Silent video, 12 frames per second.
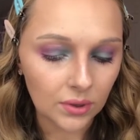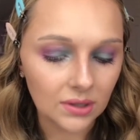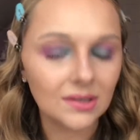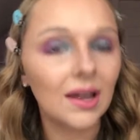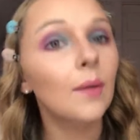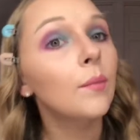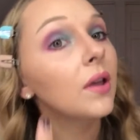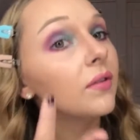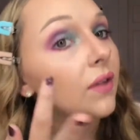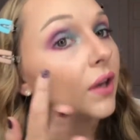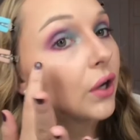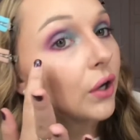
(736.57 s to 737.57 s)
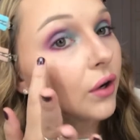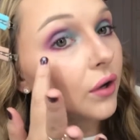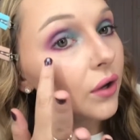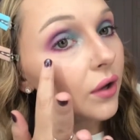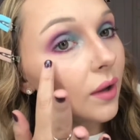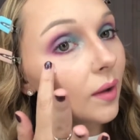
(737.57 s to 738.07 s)
dab my finger,
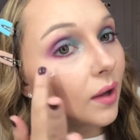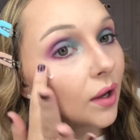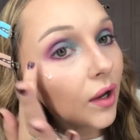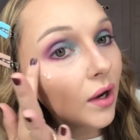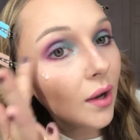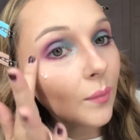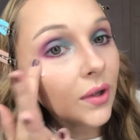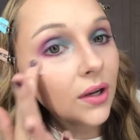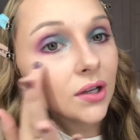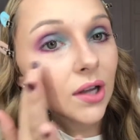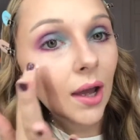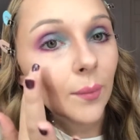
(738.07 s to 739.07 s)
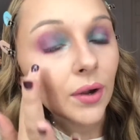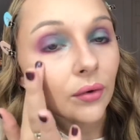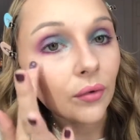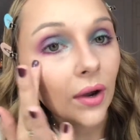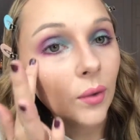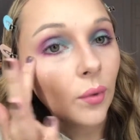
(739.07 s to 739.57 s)
and I'm gonna dab it
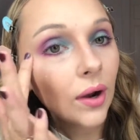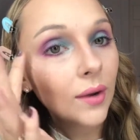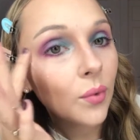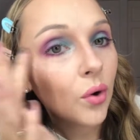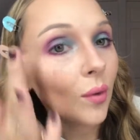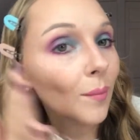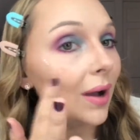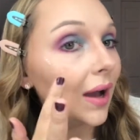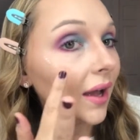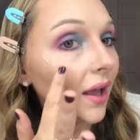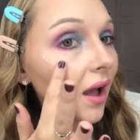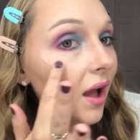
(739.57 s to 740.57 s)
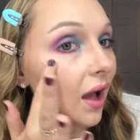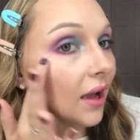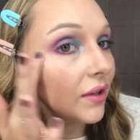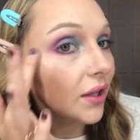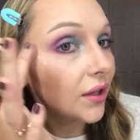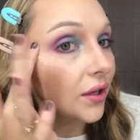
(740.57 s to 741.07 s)
right where I'd put my
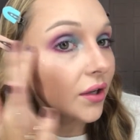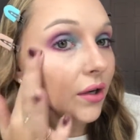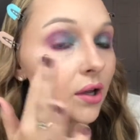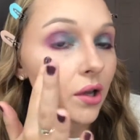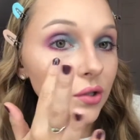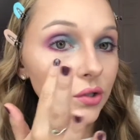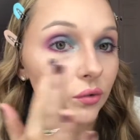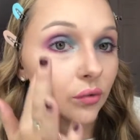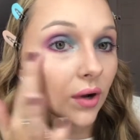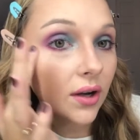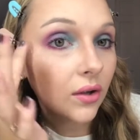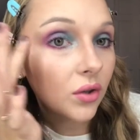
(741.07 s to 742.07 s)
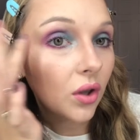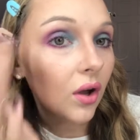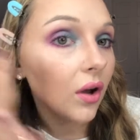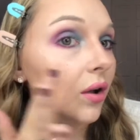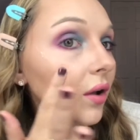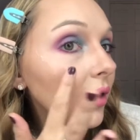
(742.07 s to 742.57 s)
highlighter. So right
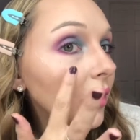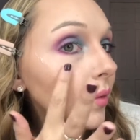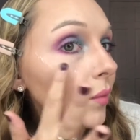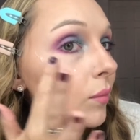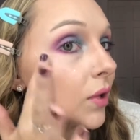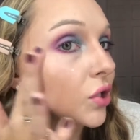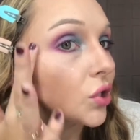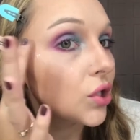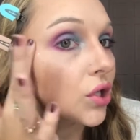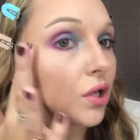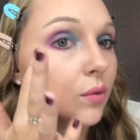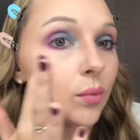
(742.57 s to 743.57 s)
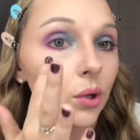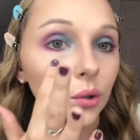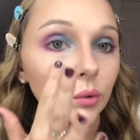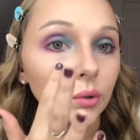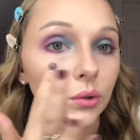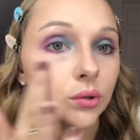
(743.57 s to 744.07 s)
along my cheekbone.